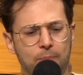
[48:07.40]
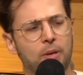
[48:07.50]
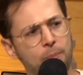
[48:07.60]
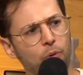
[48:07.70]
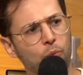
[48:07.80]

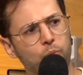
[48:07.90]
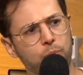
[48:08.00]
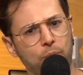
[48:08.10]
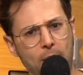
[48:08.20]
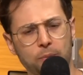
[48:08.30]
People
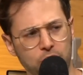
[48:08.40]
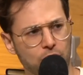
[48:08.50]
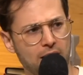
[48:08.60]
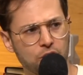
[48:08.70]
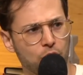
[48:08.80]
probably
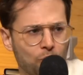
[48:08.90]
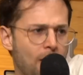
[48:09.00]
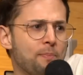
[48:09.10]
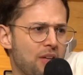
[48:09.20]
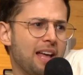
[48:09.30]
tried to
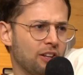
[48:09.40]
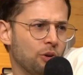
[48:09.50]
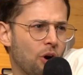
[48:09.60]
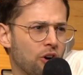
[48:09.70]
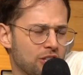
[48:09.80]
corrupt that
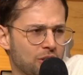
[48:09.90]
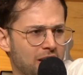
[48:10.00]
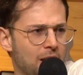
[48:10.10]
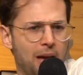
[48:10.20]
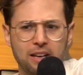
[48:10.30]
little artist in
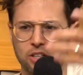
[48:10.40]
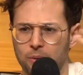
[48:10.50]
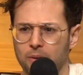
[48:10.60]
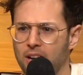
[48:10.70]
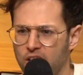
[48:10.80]
him
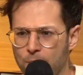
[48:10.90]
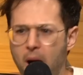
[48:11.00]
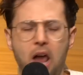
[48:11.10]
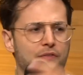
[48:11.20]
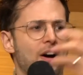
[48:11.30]
and
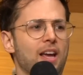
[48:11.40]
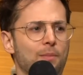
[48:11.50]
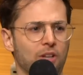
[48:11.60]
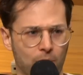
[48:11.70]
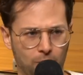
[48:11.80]
commodify
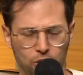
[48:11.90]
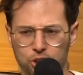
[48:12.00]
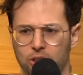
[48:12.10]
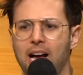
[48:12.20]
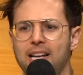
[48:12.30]
him and
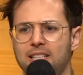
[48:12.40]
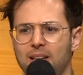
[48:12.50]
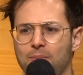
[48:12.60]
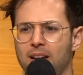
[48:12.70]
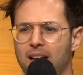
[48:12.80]
commercialize
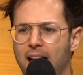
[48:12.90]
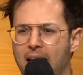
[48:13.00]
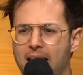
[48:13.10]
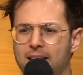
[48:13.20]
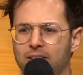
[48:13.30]
him.
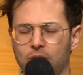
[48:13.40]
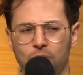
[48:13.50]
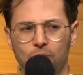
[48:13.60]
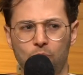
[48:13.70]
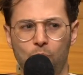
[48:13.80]
And
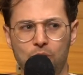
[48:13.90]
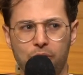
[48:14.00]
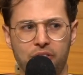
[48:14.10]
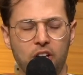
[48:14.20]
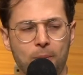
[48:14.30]
when you
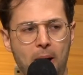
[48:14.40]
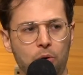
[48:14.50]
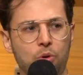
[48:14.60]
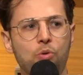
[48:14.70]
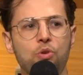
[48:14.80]
think
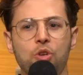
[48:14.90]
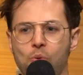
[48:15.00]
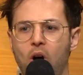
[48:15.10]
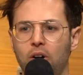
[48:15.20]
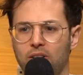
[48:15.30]
about who
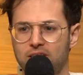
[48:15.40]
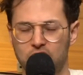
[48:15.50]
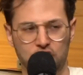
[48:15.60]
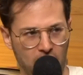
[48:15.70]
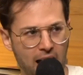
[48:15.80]
you are as a
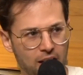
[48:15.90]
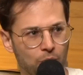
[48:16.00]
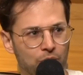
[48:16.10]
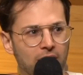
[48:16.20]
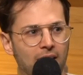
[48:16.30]

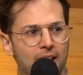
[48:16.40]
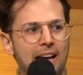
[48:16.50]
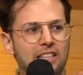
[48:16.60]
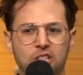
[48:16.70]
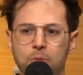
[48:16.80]
child,
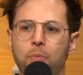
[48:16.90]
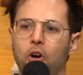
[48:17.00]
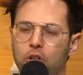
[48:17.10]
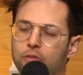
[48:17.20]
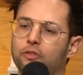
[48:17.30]
that
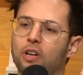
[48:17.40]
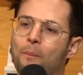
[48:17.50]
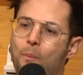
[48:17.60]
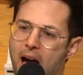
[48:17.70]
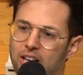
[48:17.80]
spark of
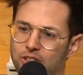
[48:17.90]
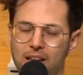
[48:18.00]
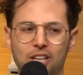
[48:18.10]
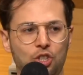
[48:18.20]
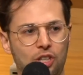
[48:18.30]

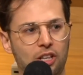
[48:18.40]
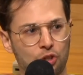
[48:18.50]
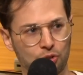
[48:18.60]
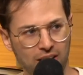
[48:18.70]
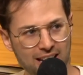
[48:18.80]
imagination and
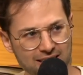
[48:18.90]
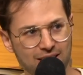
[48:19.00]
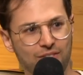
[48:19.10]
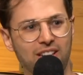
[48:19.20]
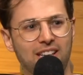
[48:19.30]

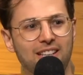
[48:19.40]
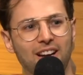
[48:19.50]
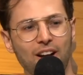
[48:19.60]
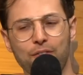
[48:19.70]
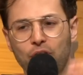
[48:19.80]
creativity,
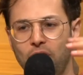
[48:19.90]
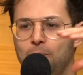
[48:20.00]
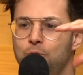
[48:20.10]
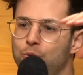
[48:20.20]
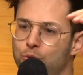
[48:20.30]
for
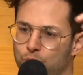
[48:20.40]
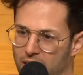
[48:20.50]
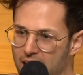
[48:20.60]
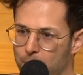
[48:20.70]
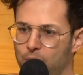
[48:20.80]
him to
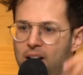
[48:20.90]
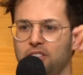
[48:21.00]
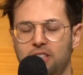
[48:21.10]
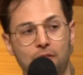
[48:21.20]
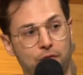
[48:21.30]
create a
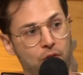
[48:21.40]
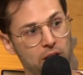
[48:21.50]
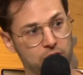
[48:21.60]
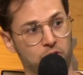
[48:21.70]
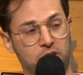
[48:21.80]
project and
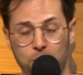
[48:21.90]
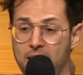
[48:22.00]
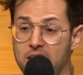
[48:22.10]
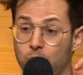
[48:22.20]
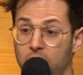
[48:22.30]
foster a
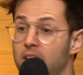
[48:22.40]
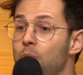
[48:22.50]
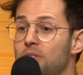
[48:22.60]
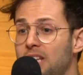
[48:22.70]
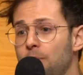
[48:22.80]
space where he
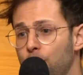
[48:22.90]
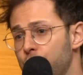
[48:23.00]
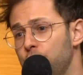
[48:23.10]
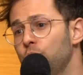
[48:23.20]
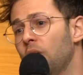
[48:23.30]
was able
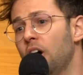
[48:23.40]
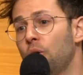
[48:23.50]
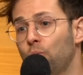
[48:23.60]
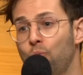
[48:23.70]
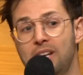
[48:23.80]
to
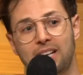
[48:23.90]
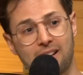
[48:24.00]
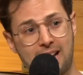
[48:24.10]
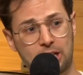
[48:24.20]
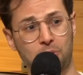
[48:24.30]

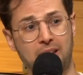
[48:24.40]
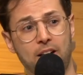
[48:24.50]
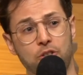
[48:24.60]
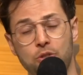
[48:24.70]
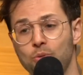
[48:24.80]
reconnect with
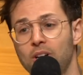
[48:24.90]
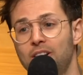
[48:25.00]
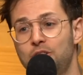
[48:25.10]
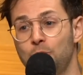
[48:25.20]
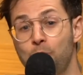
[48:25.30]
that, to
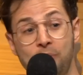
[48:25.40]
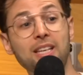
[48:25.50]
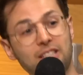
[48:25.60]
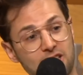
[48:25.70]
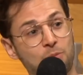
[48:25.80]

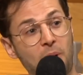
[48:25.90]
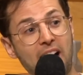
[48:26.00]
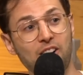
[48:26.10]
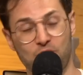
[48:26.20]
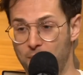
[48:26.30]
be
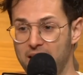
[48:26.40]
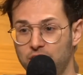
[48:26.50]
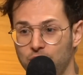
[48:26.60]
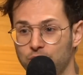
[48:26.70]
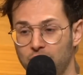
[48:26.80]
inspired by
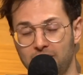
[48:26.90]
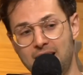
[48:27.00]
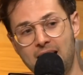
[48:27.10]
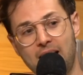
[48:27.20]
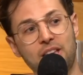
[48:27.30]
children,
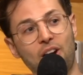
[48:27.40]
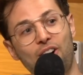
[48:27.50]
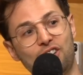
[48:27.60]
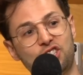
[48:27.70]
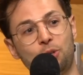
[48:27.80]
and then
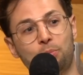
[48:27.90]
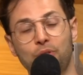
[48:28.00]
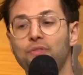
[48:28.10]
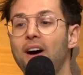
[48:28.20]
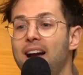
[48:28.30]
also
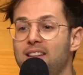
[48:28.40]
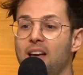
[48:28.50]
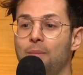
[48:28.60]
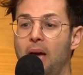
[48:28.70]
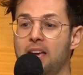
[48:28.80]
provide
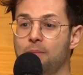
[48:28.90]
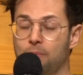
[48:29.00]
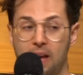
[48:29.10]
them a